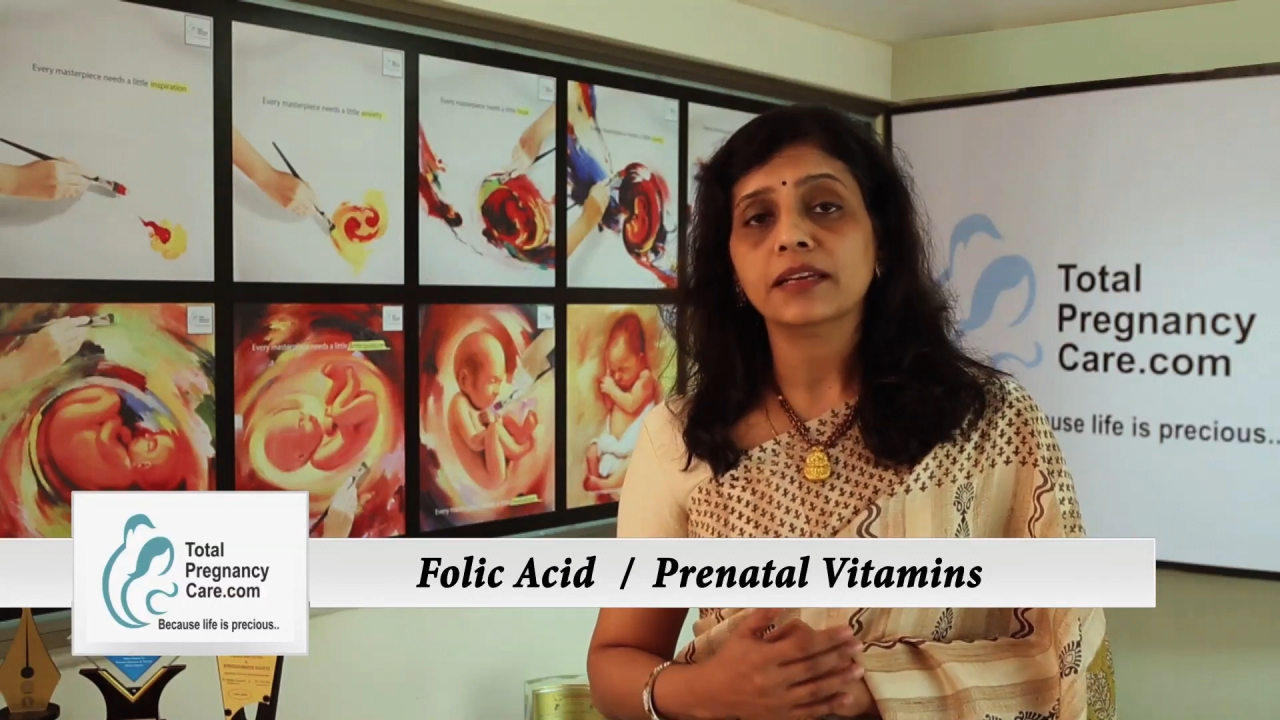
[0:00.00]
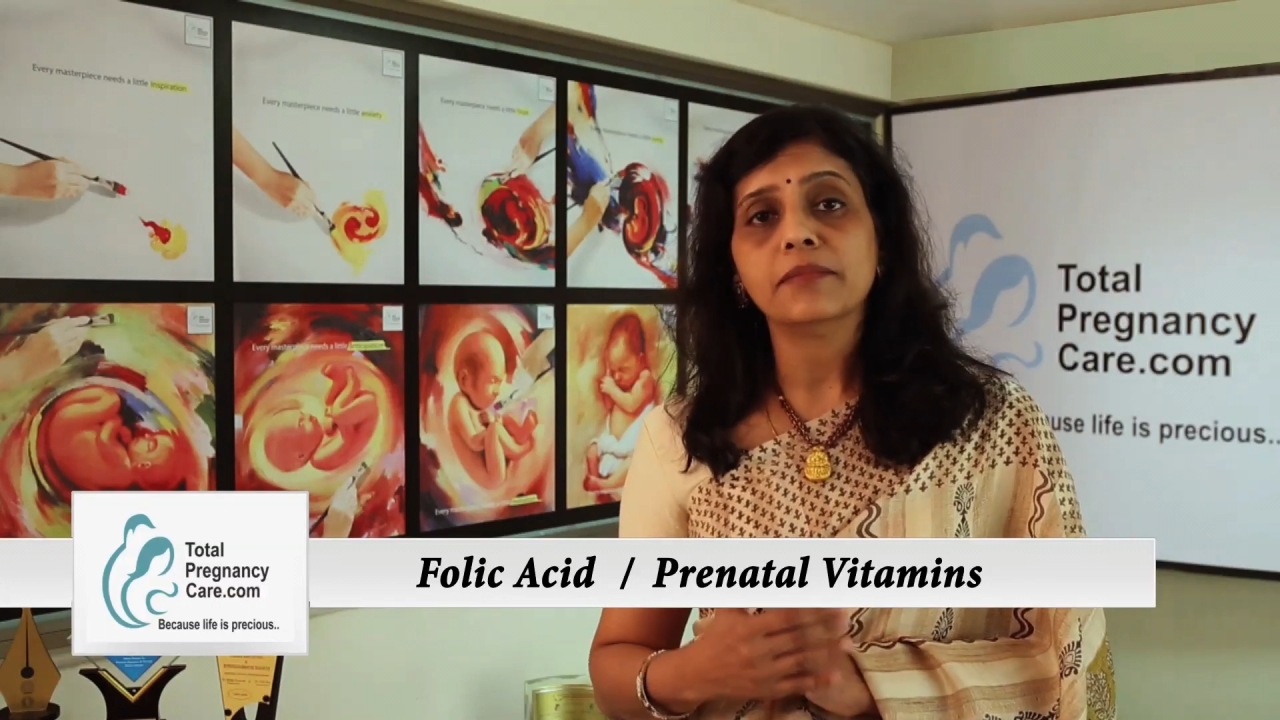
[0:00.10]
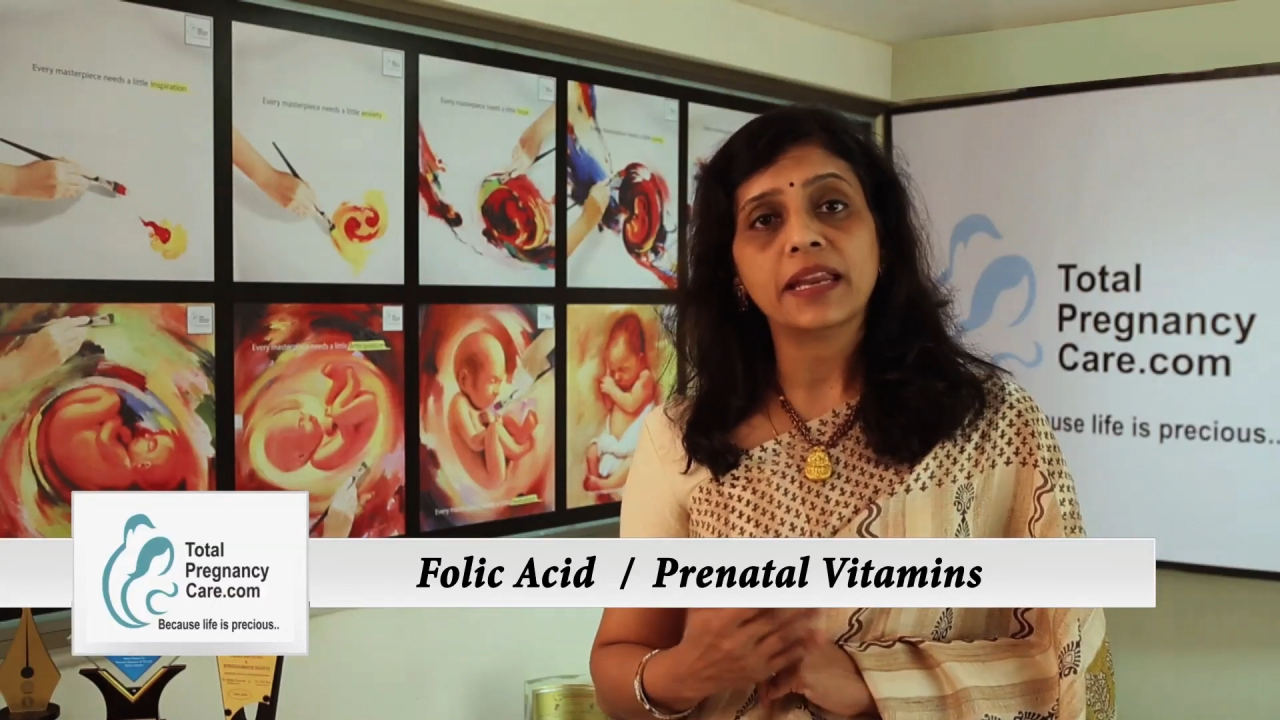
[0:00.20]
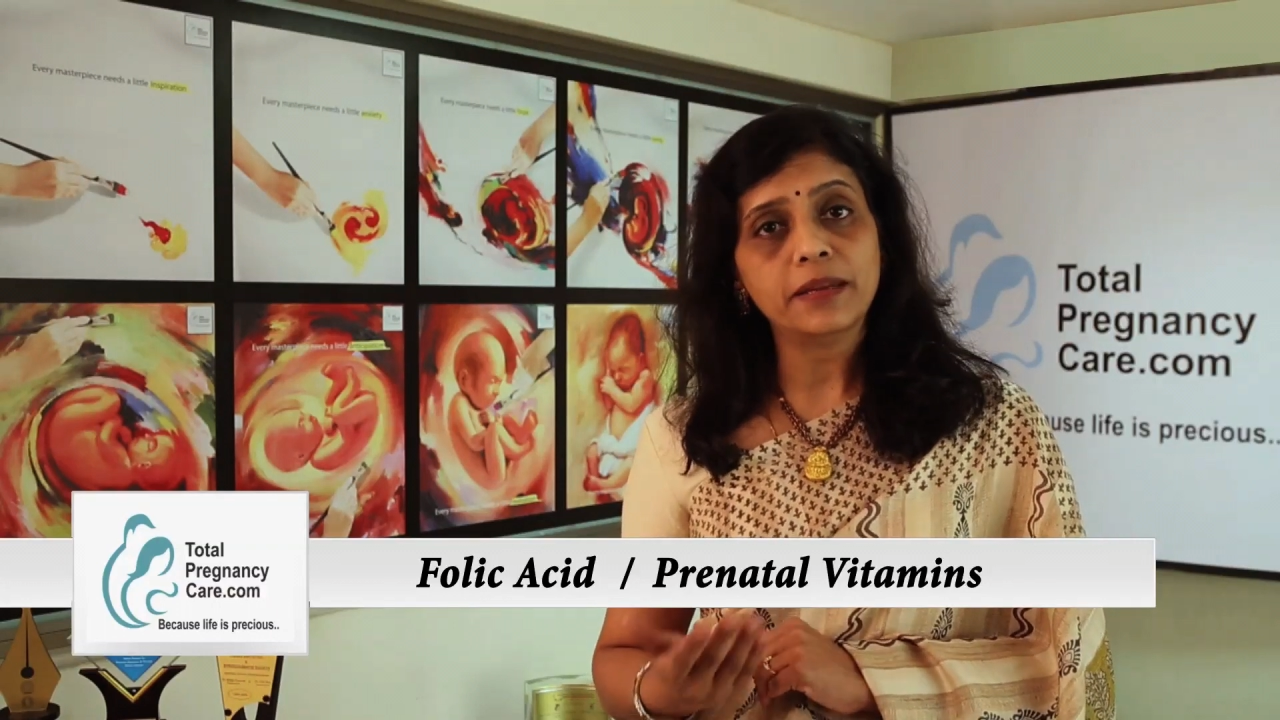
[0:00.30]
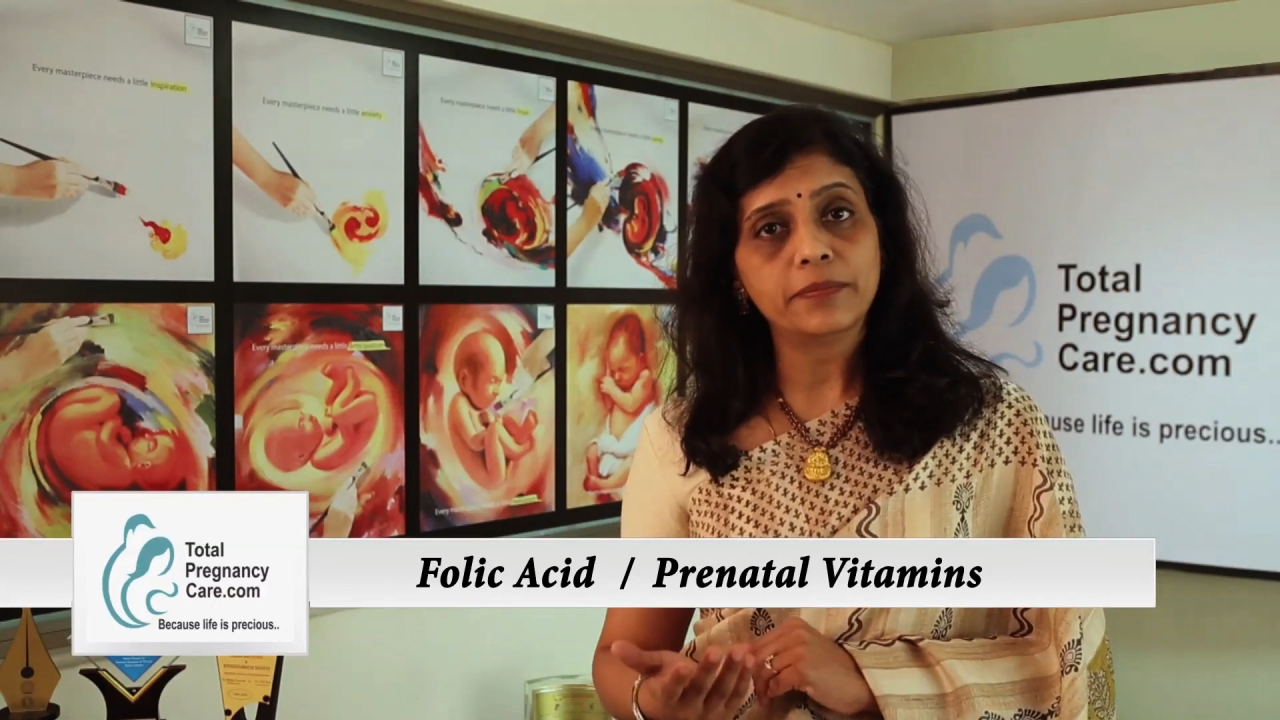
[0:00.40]
in
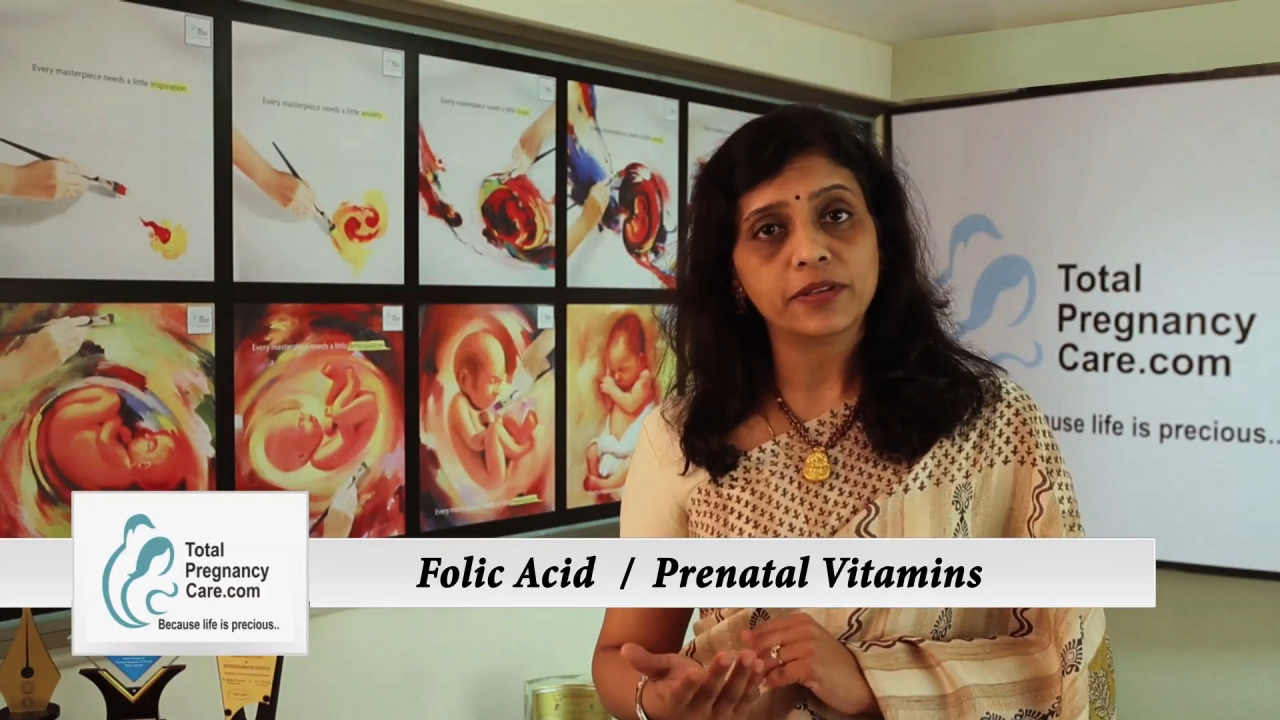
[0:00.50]
many